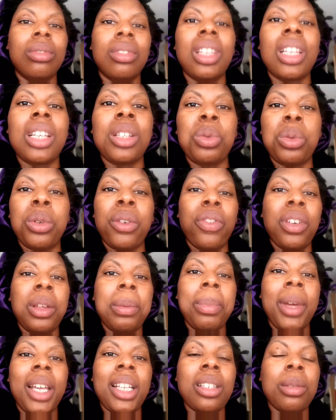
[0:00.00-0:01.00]
things would
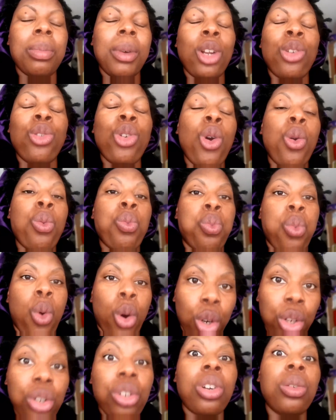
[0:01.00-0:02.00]
fit better, but I don't
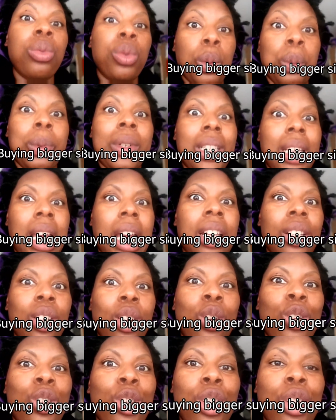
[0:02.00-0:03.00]
want to go up a size
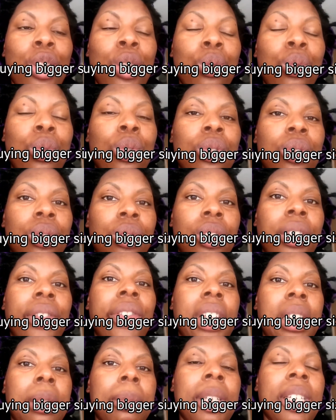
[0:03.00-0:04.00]
or two. You
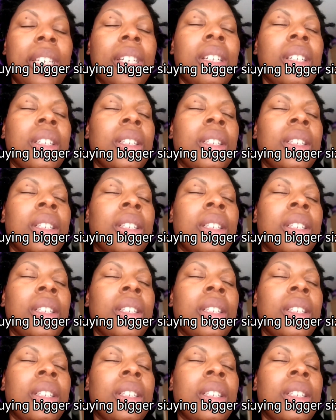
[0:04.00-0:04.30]
feel me?